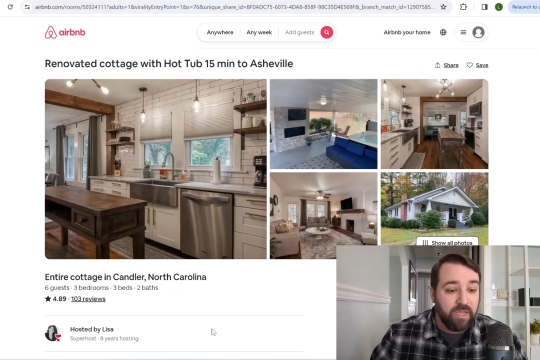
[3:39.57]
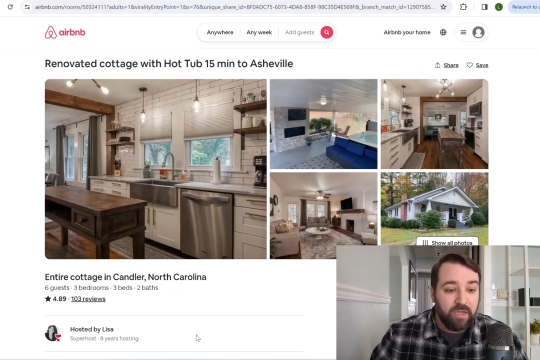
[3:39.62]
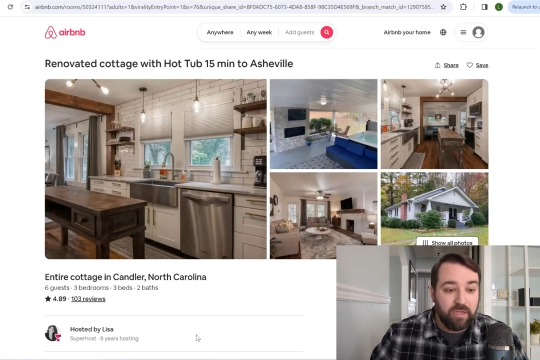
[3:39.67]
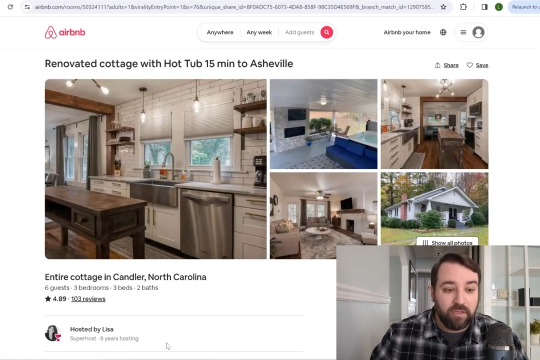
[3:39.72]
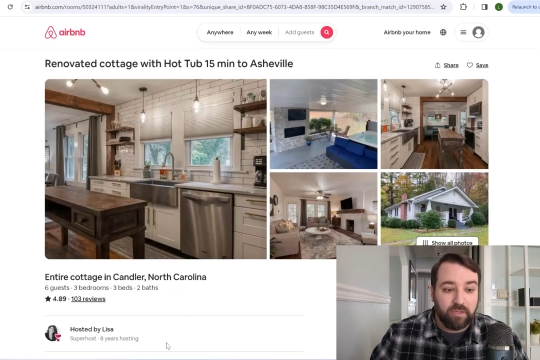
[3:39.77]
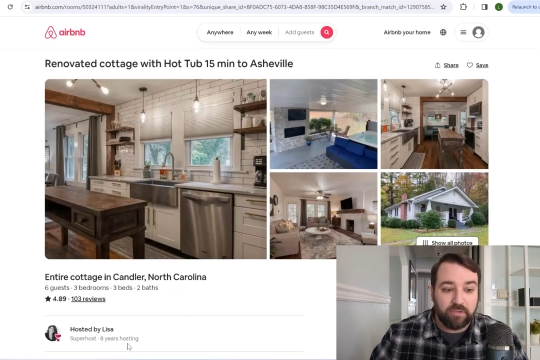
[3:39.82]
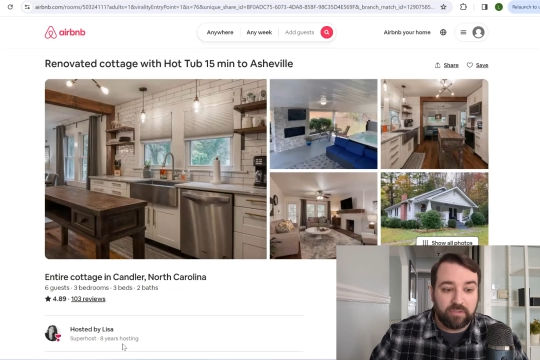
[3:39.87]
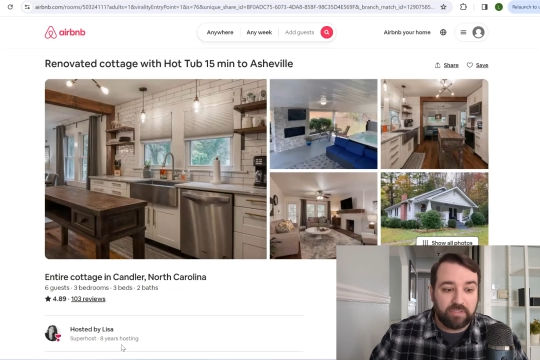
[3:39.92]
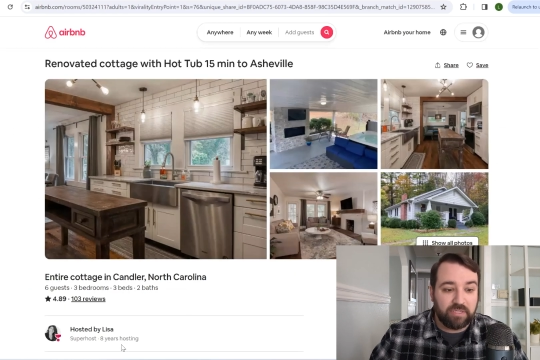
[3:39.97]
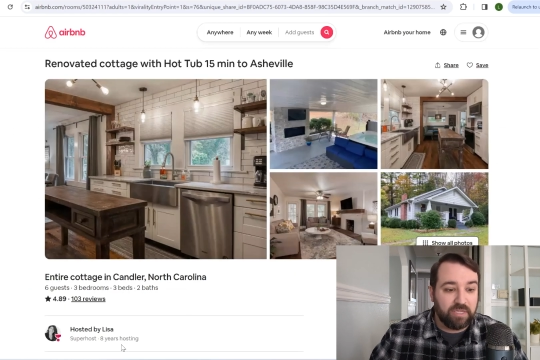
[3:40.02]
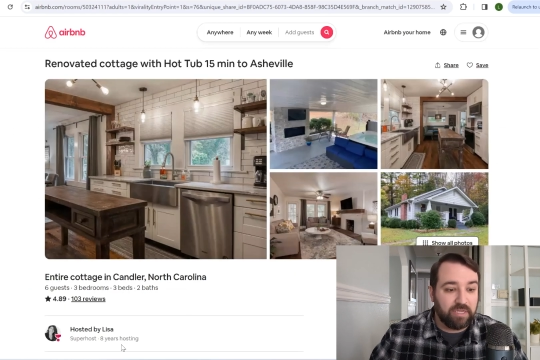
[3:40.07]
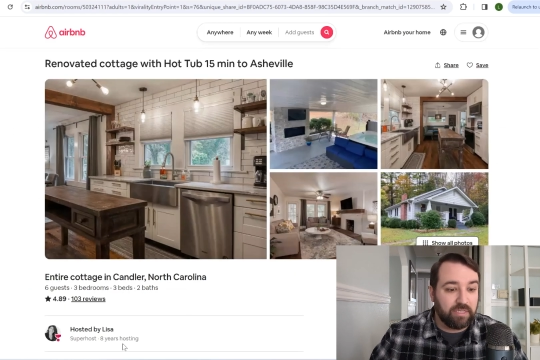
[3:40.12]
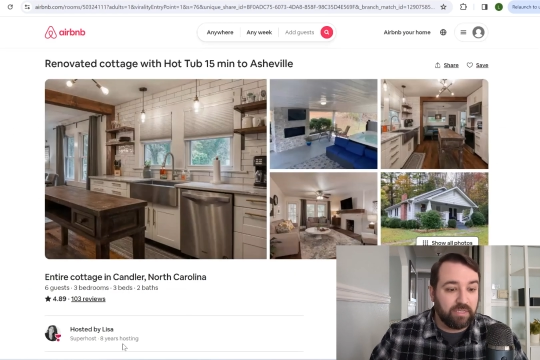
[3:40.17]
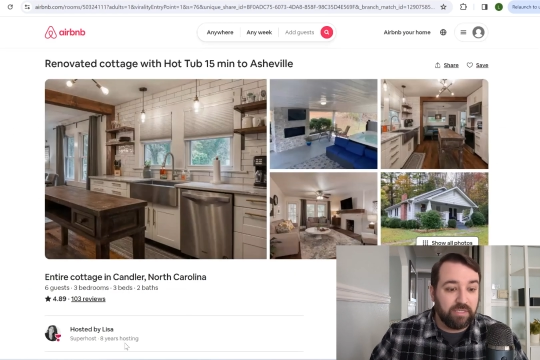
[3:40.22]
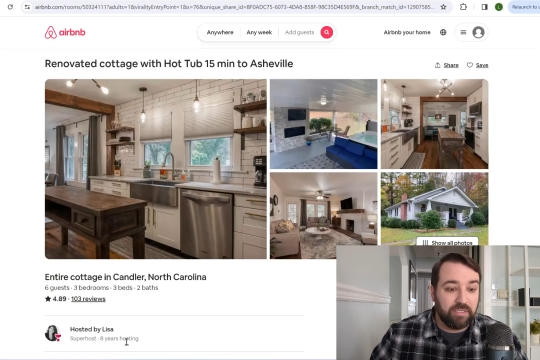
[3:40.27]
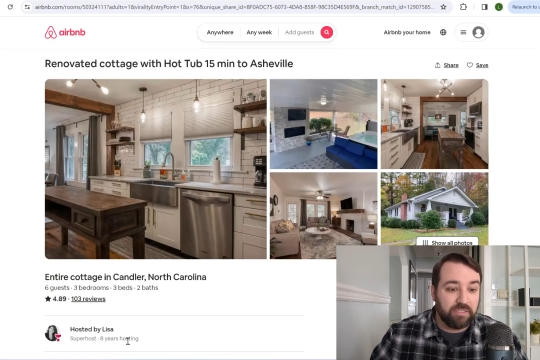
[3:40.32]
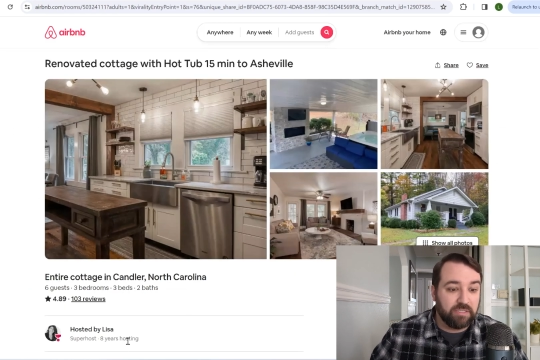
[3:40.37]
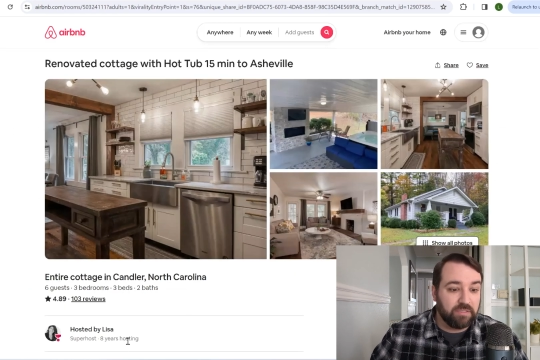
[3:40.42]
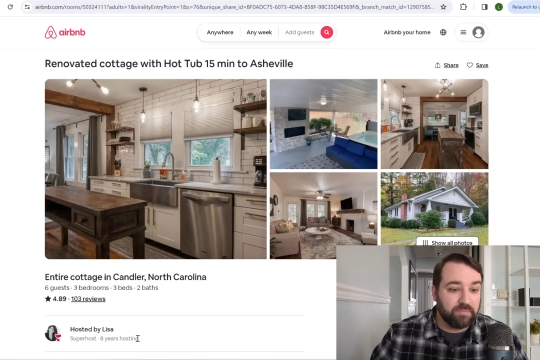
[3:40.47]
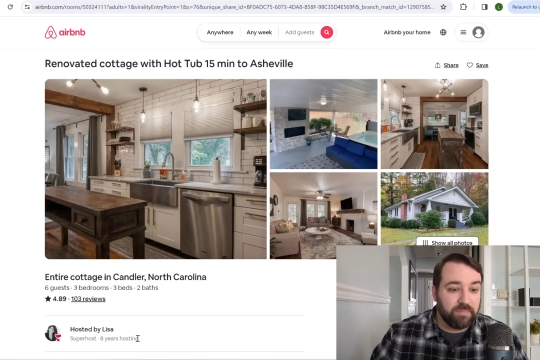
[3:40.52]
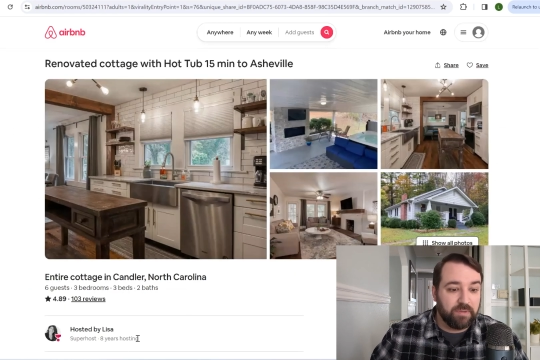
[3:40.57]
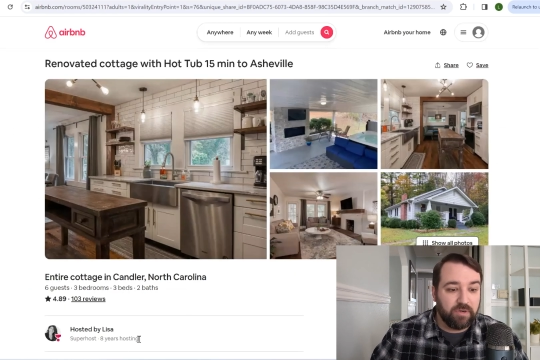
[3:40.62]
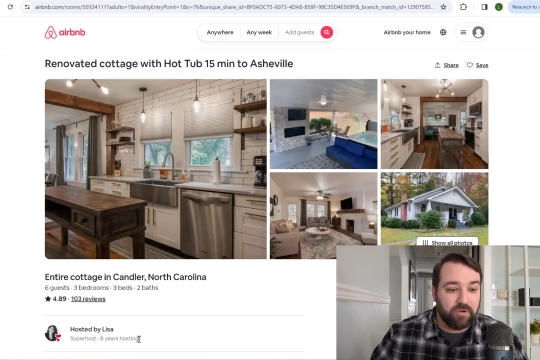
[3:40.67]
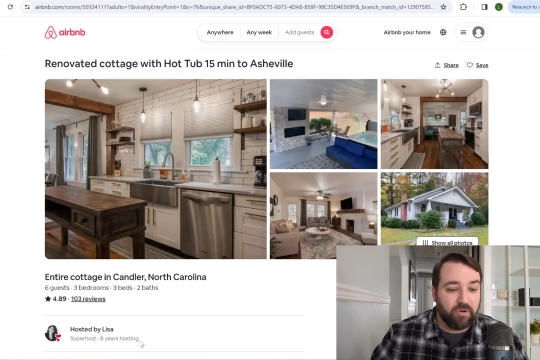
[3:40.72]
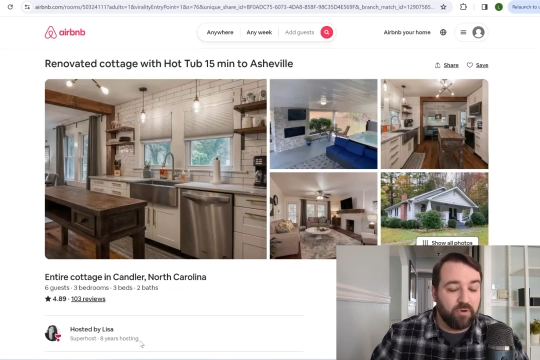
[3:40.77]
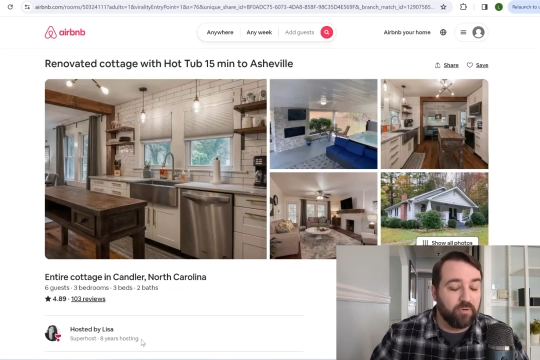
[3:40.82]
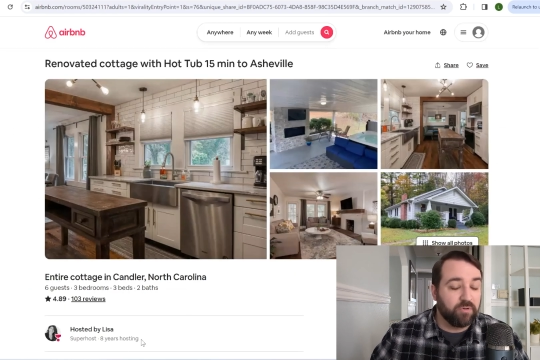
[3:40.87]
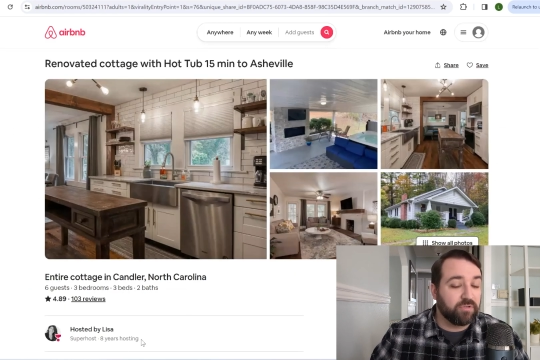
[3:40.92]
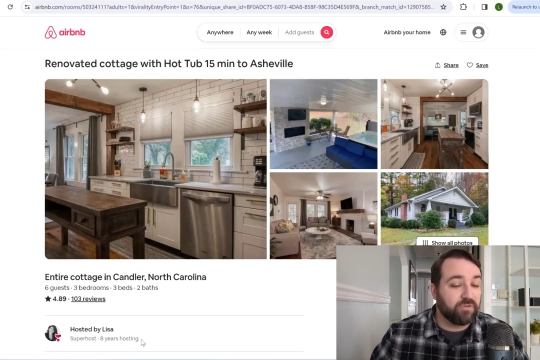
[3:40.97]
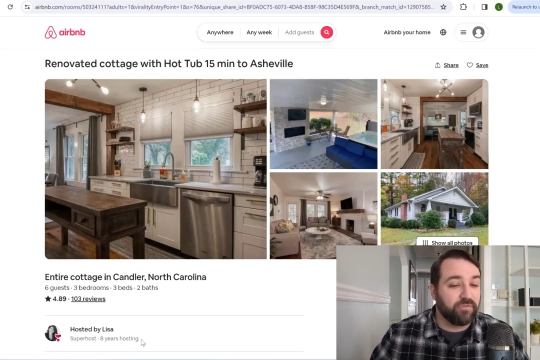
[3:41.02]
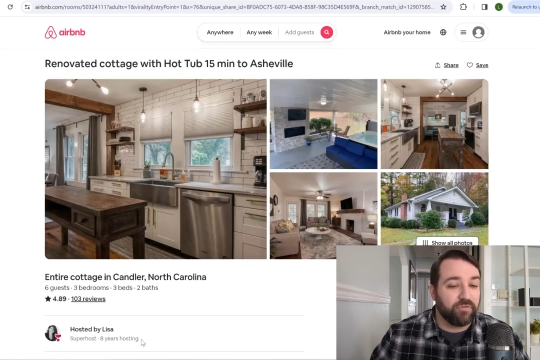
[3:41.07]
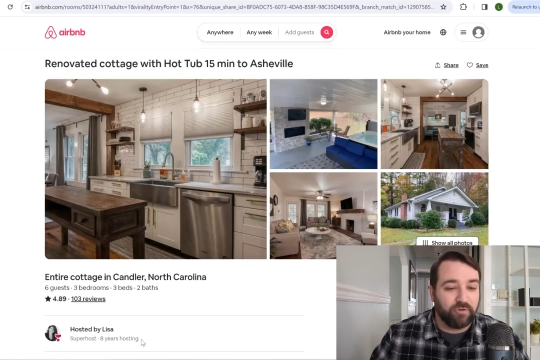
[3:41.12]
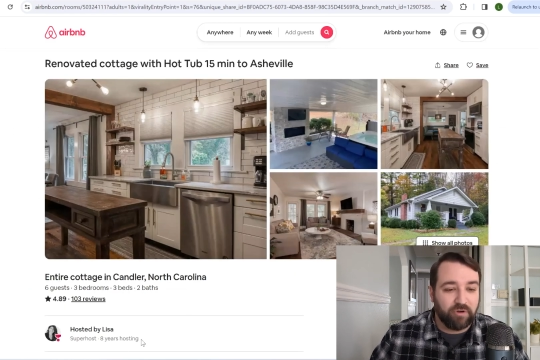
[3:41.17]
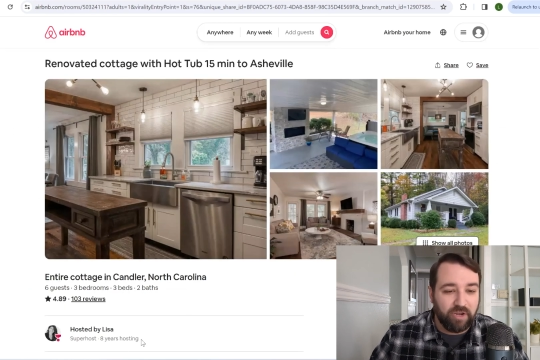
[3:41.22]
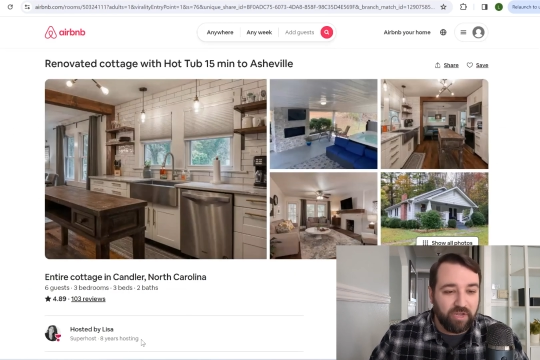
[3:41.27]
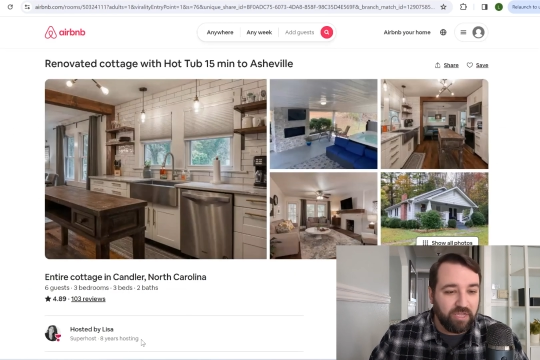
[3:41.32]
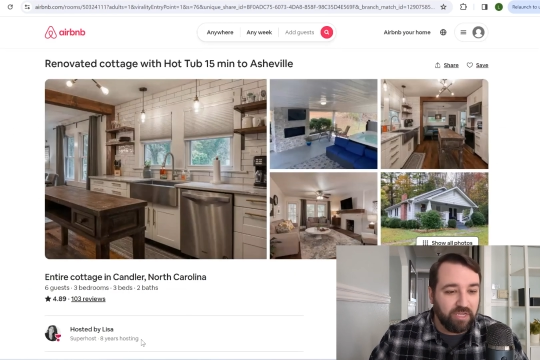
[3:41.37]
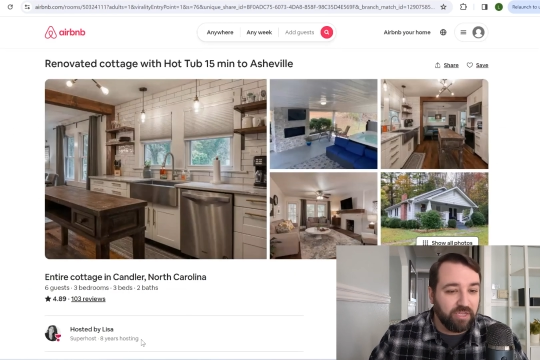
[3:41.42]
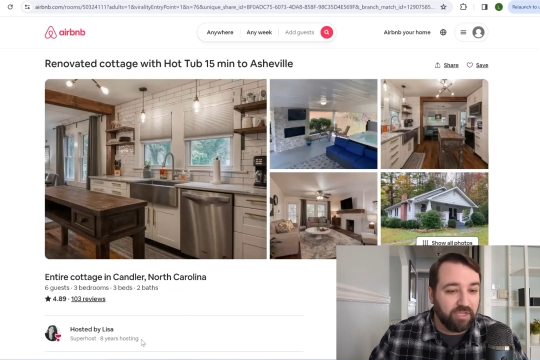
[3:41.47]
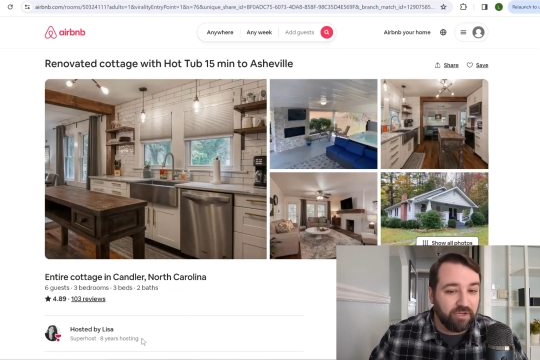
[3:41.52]
Looks like Lisa's been a host for
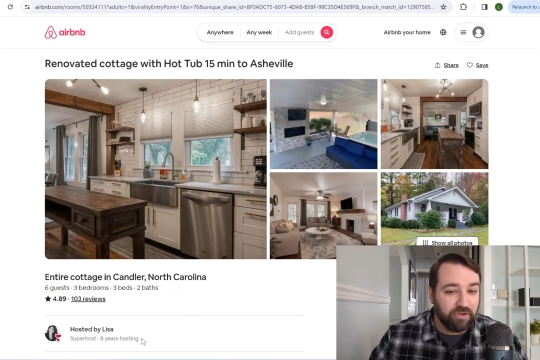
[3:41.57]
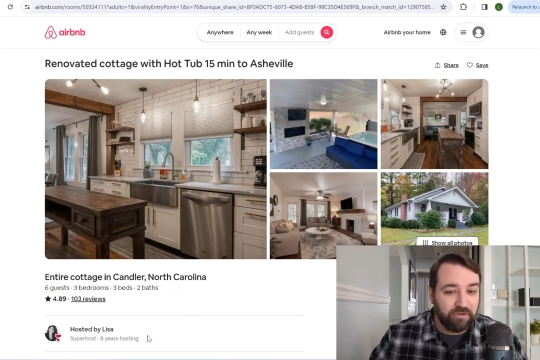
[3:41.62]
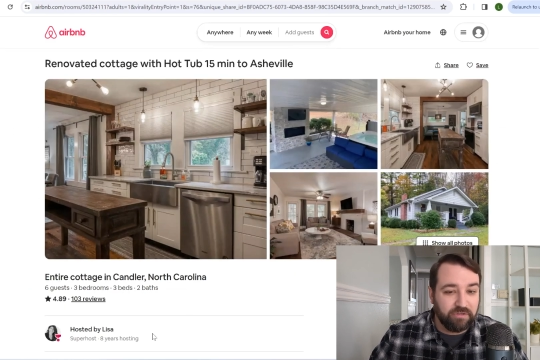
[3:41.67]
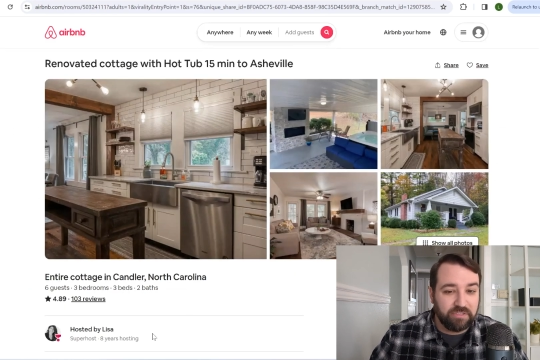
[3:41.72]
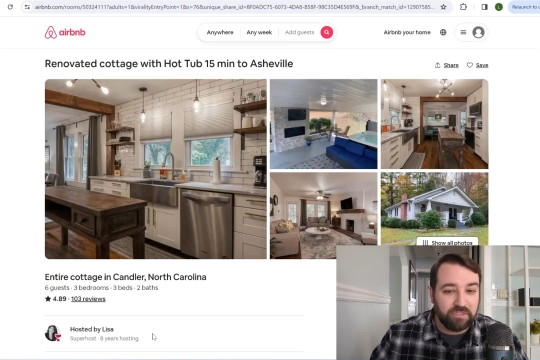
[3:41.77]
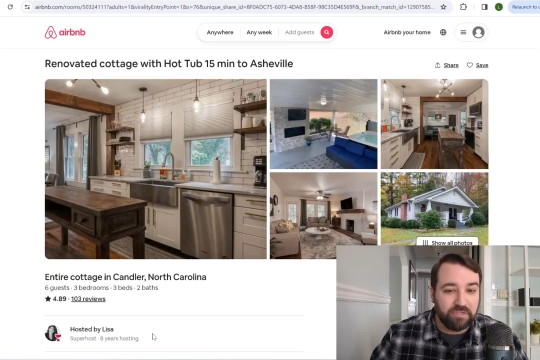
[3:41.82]
8 years